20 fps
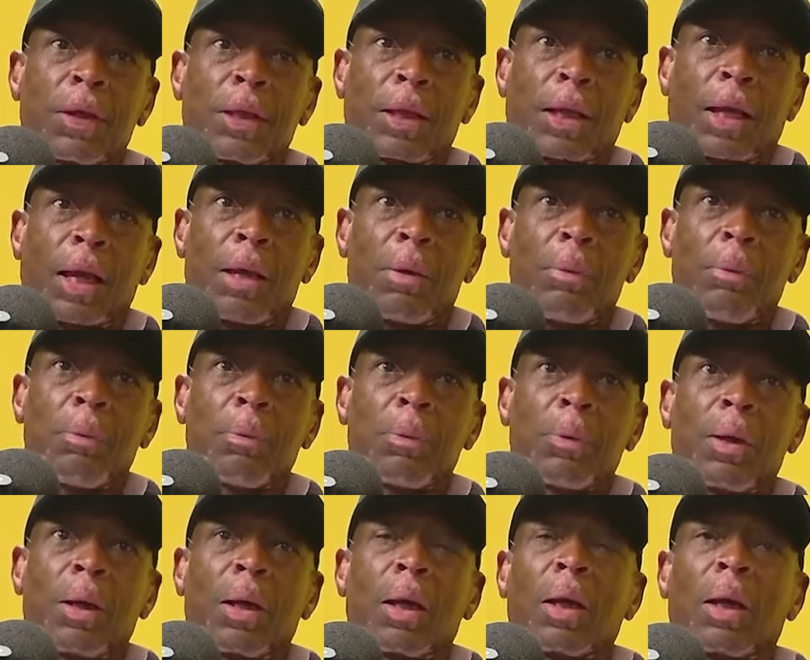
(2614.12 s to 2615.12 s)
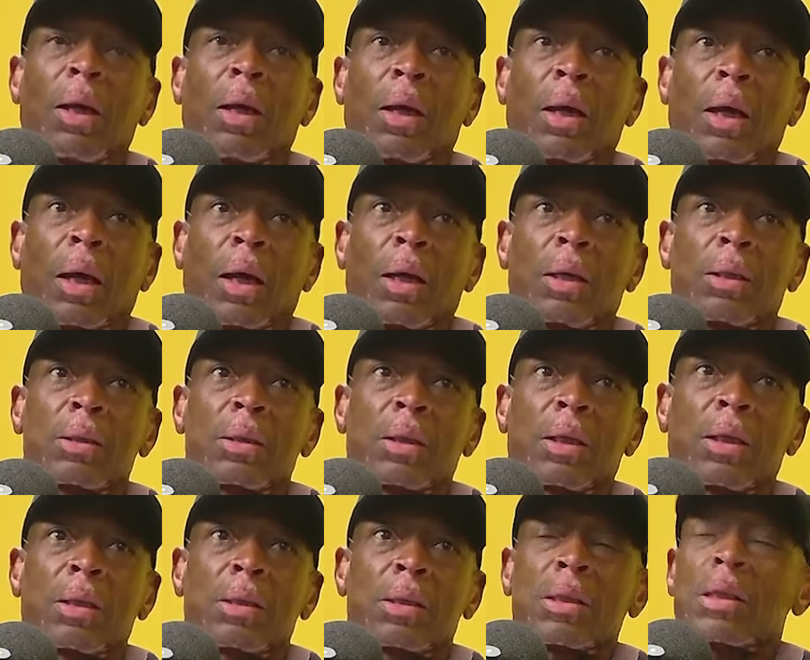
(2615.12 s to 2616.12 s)
game, it's
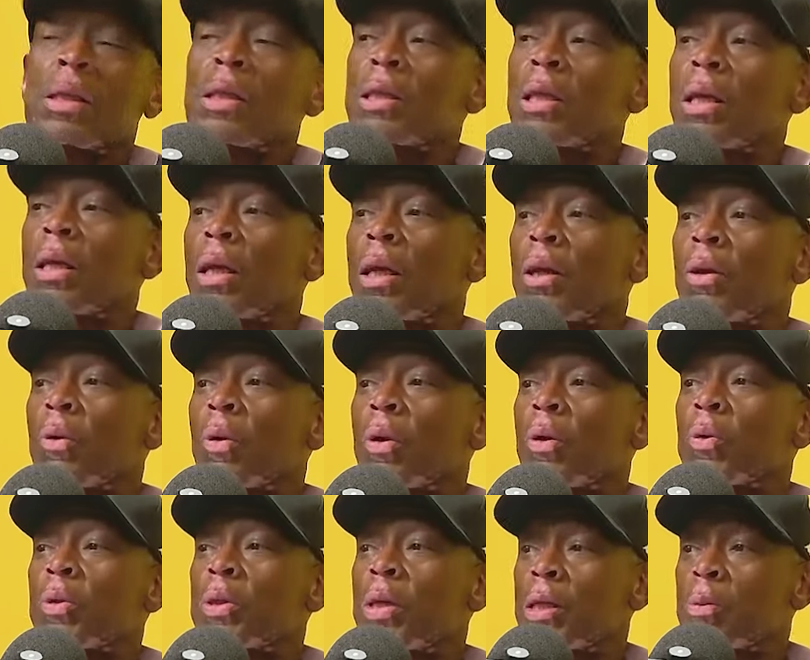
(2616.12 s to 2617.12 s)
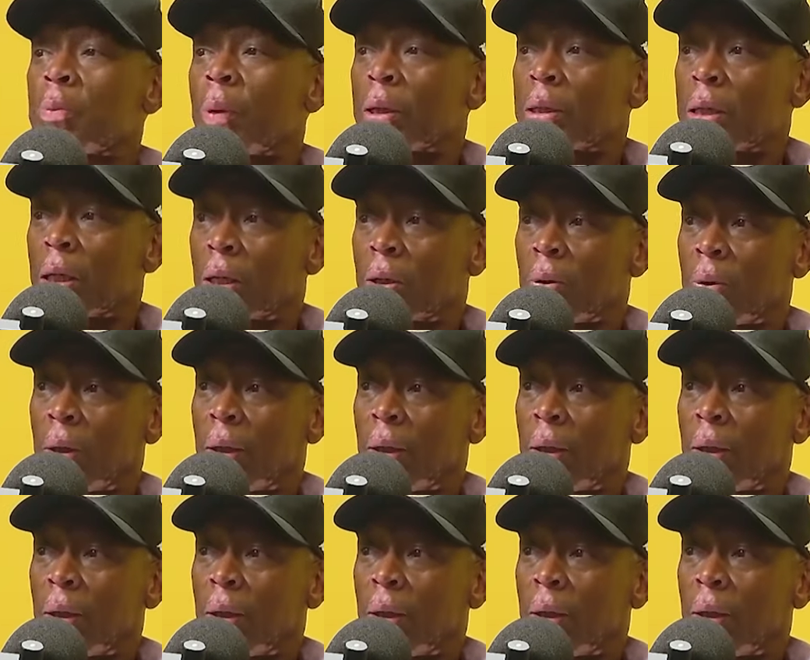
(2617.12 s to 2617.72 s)
it's you, you spectacular.